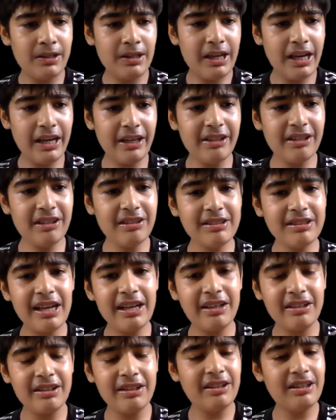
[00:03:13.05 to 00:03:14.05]
It is
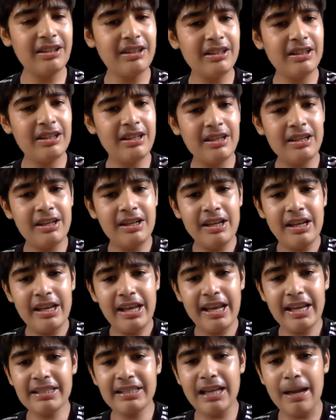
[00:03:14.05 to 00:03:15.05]
that,
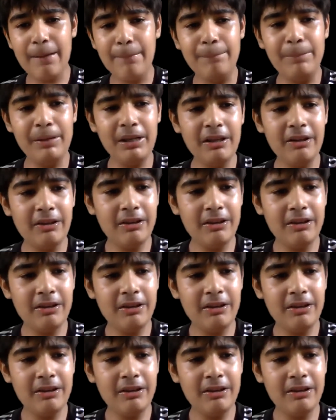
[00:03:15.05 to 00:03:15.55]
example,